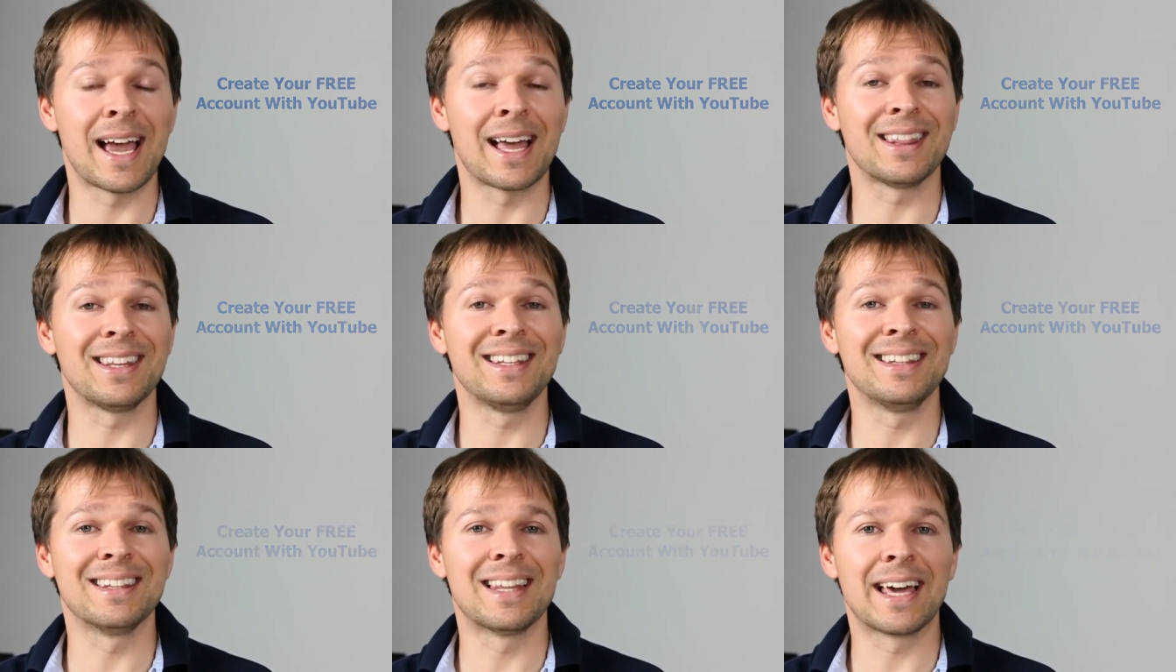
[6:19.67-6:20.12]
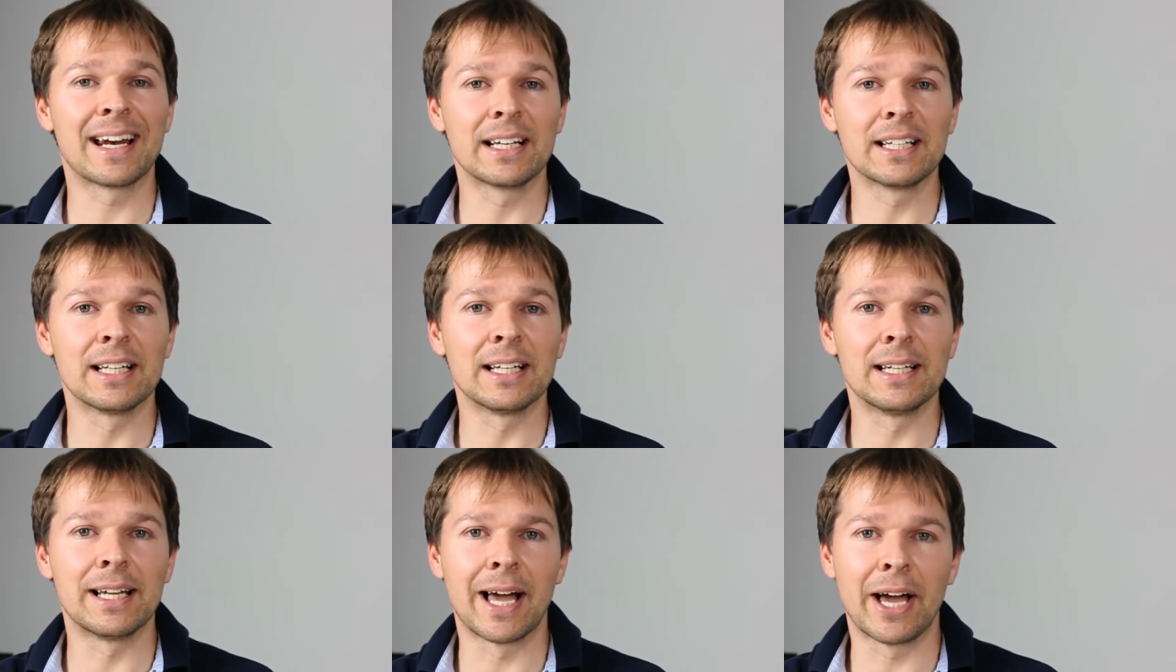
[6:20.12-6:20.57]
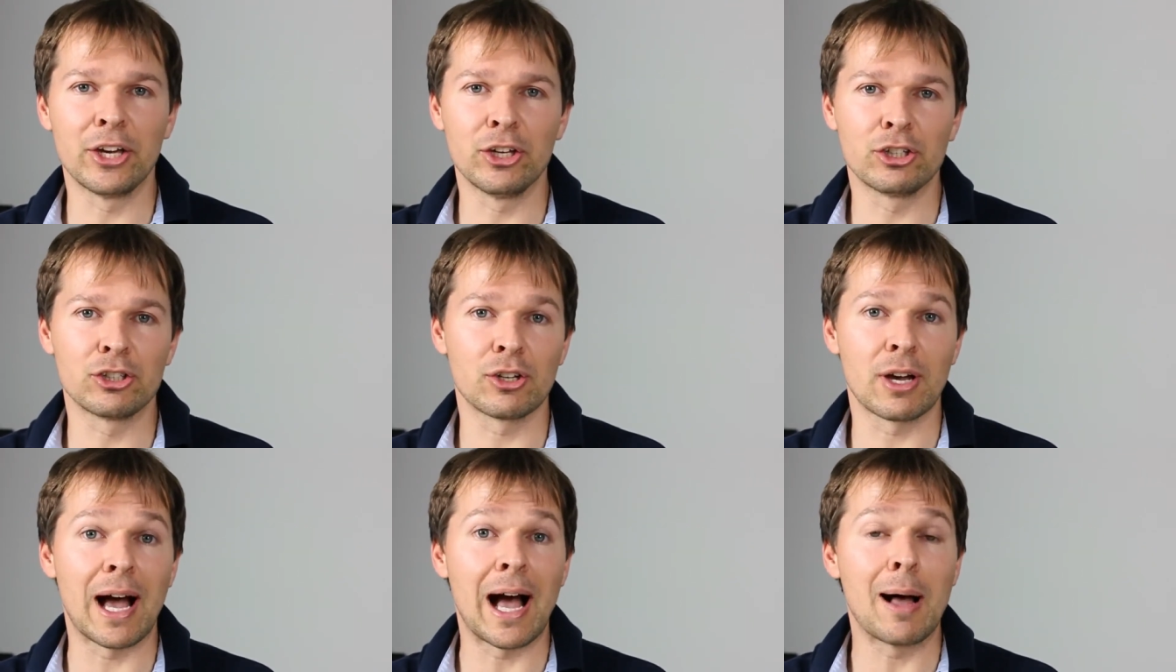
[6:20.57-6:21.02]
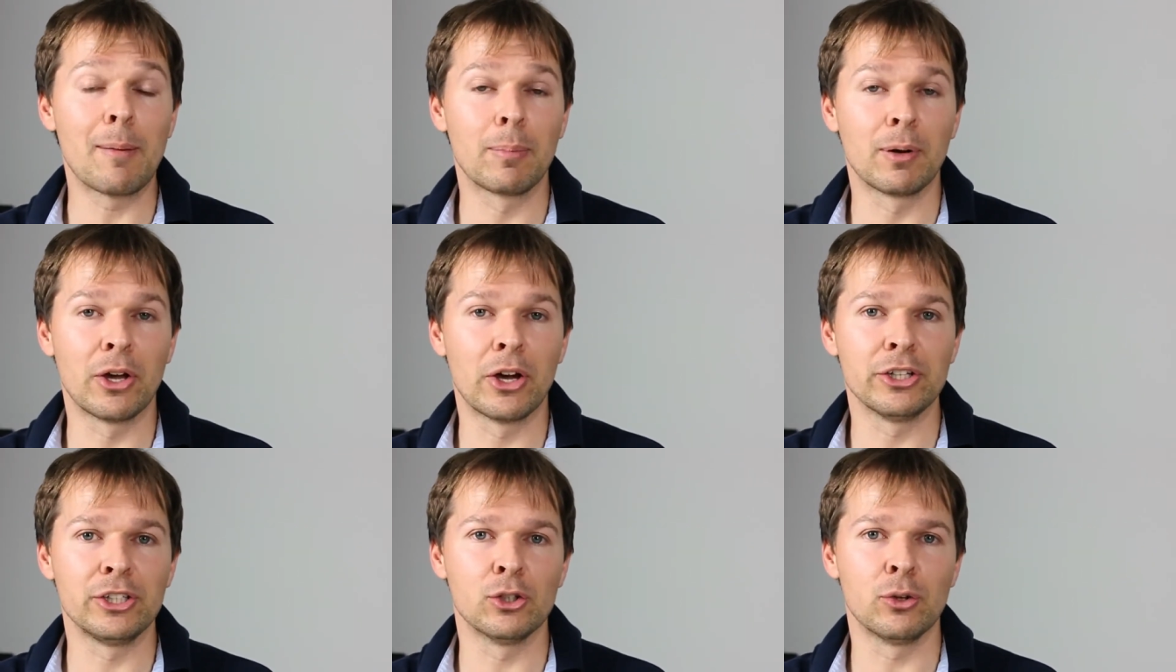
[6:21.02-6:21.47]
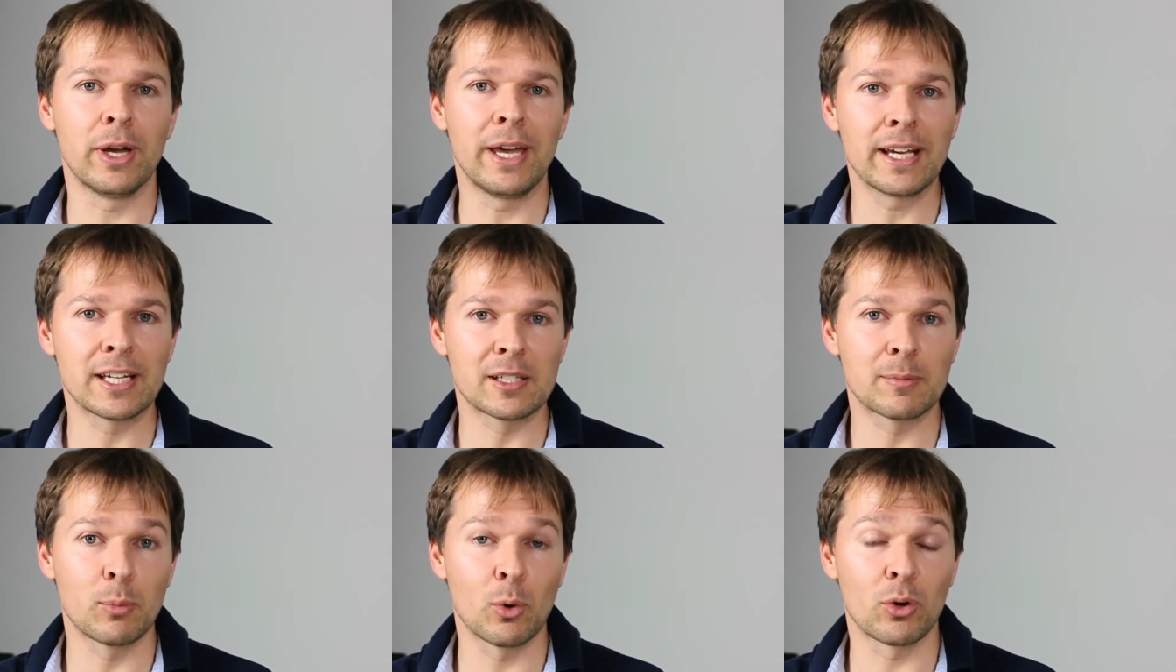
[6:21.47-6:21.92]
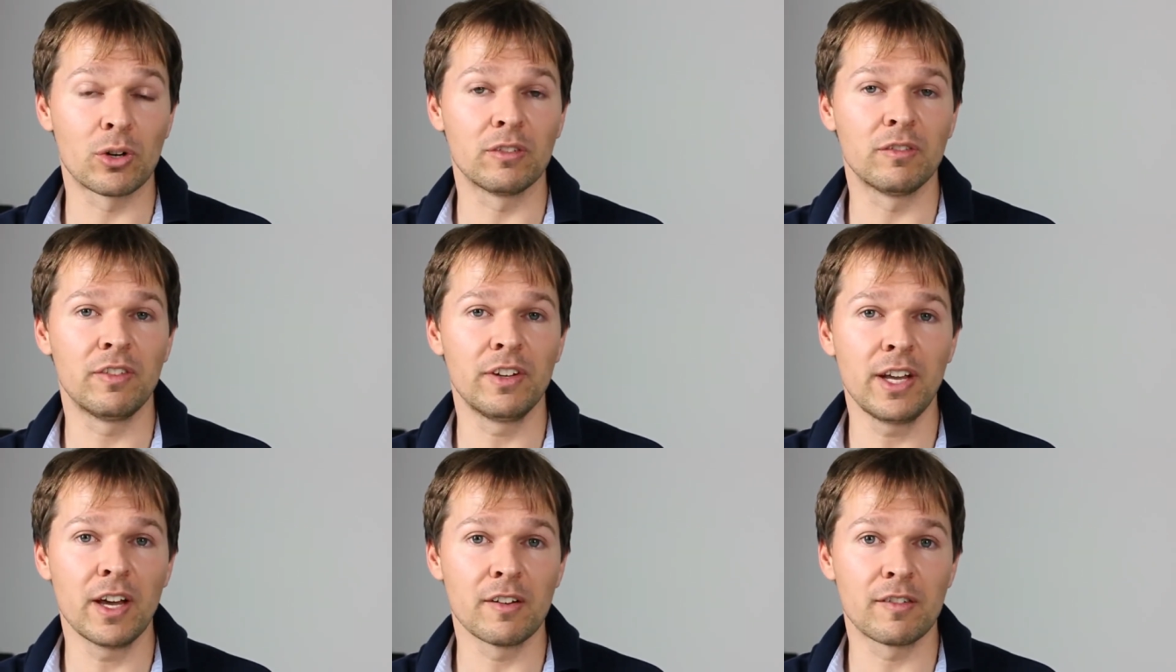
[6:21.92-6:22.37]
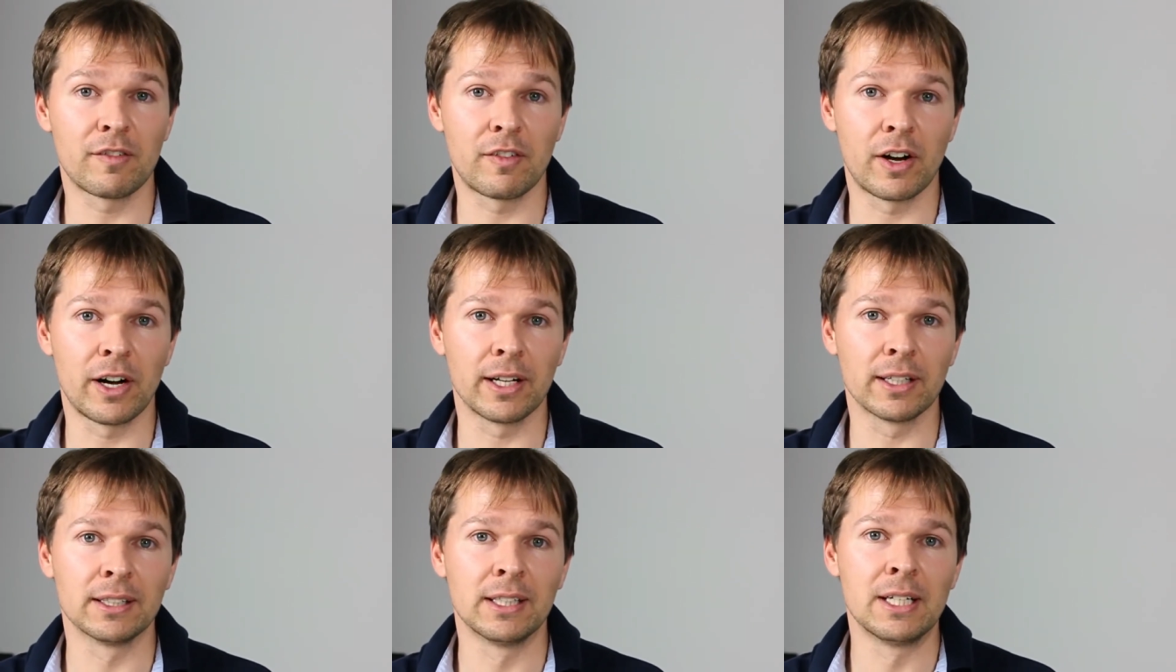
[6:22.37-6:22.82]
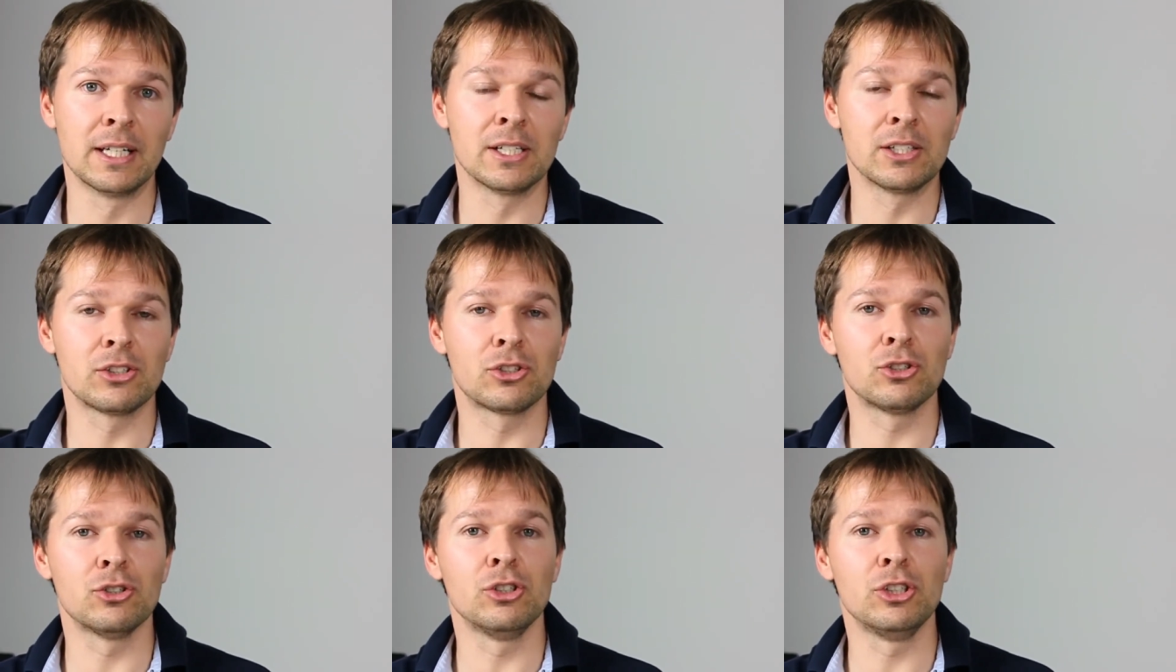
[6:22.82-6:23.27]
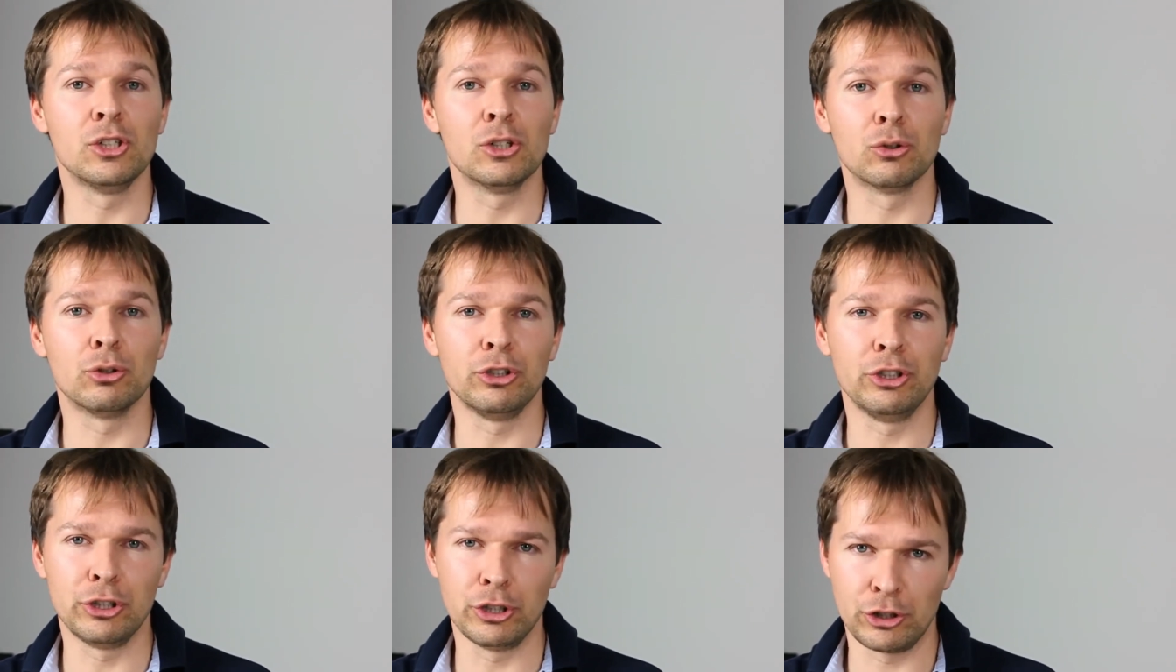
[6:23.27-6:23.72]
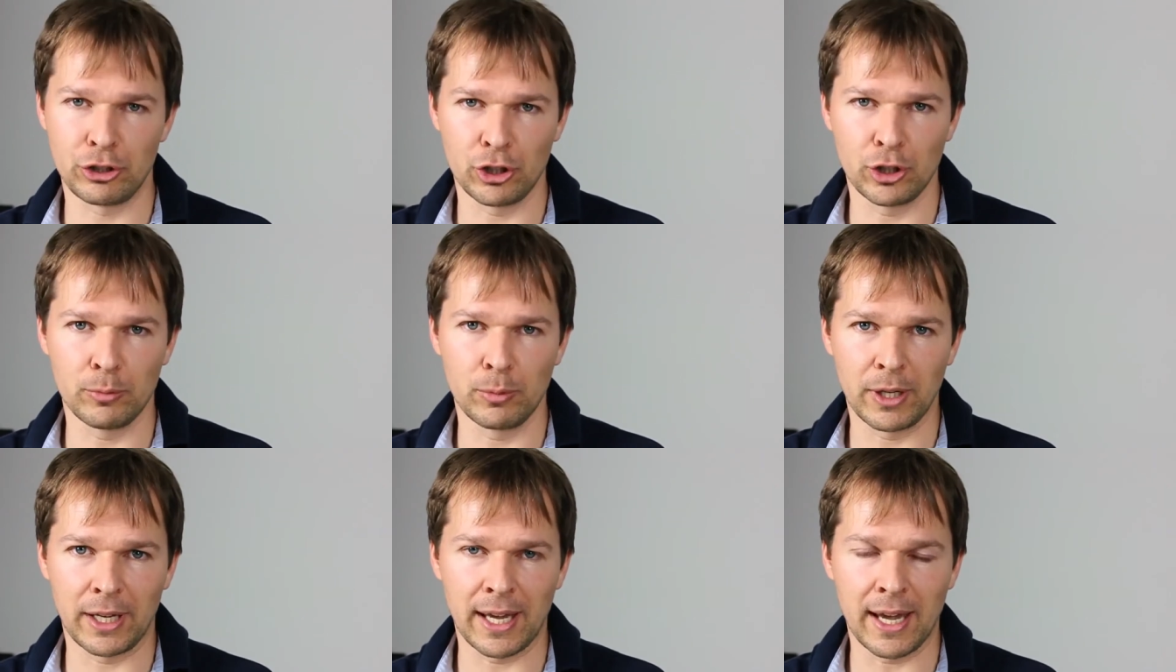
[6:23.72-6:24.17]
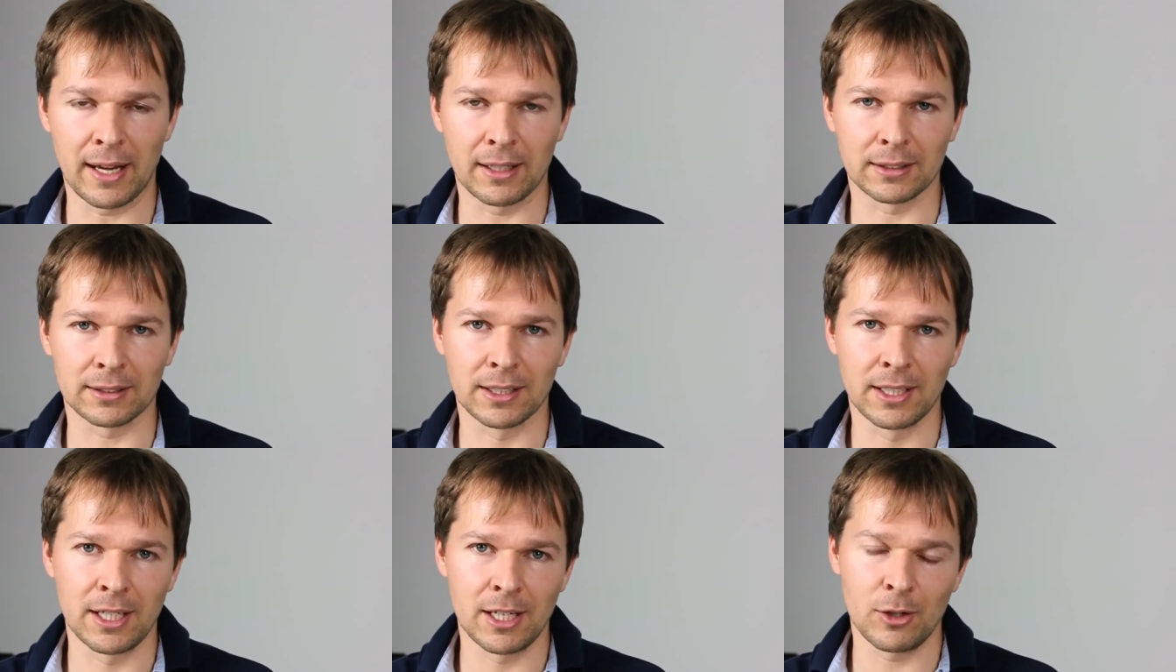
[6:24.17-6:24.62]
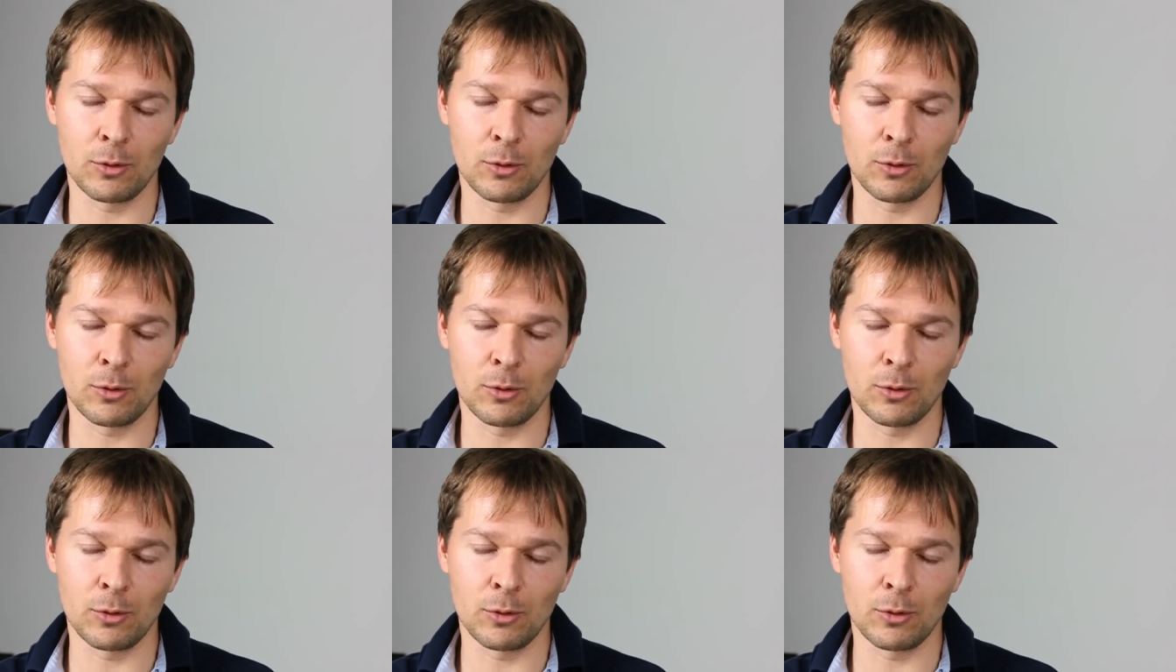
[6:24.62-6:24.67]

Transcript: and then that'll allow you to upload your exported video file to your YouTube account,